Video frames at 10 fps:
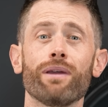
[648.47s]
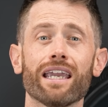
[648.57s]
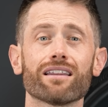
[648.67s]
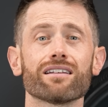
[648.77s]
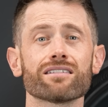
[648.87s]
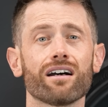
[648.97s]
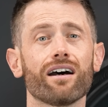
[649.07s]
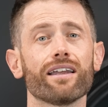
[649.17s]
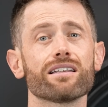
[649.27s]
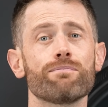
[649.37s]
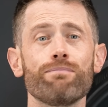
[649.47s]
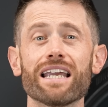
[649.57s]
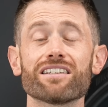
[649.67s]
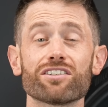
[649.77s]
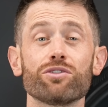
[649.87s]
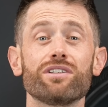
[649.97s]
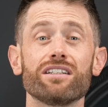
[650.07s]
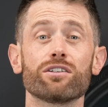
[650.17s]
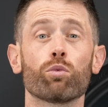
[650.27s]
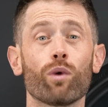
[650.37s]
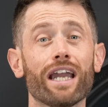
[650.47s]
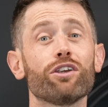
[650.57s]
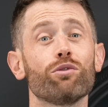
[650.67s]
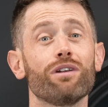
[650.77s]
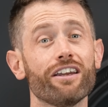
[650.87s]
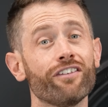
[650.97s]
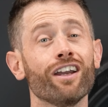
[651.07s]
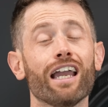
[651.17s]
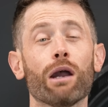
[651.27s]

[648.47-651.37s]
pick the tyre that's best suited to where you live